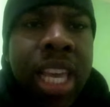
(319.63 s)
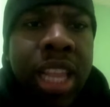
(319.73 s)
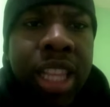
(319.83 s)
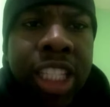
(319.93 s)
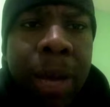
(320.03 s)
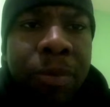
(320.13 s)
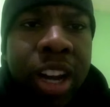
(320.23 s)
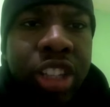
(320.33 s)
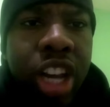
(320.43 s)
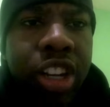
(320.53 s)
Let's hop right
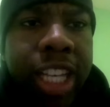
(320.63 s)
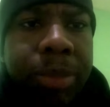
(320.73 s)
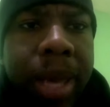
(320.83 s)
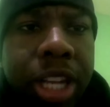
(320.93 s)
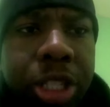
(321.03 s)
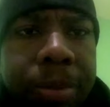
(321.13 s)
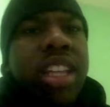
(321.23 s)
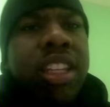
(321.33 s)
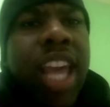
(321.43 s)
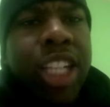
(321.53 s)
into our next match.
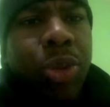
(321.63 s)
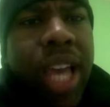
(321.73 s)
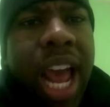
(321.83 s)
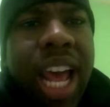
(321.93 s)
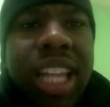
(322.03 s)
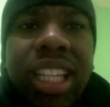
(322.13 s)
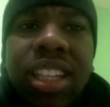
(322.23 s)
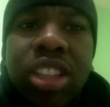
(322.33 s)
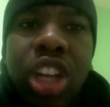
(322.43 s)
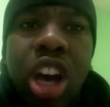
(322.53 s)
Next, we got
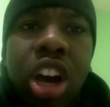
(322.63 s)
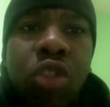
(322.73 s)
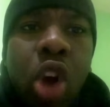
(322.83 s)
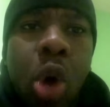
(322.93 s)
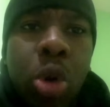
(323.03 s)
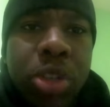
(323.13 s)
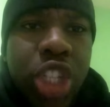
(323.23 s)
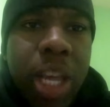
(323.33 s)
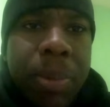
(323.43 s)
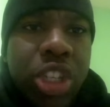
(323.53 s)
the Raw Women's
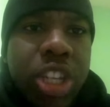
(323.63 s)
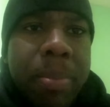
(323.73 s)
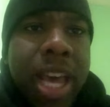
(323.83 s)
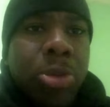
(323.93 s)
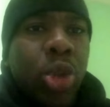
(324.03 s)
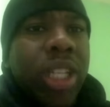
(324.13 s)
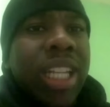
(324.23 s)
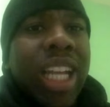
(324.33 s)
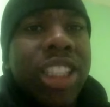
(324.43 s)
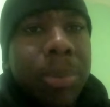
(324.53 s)
Championship match between
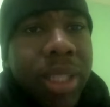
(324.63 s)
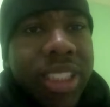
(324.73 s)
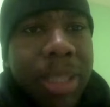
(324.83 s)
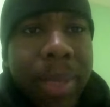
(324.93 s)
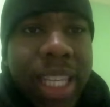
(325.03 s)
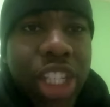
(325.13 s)
Alexa Bliss and Mickie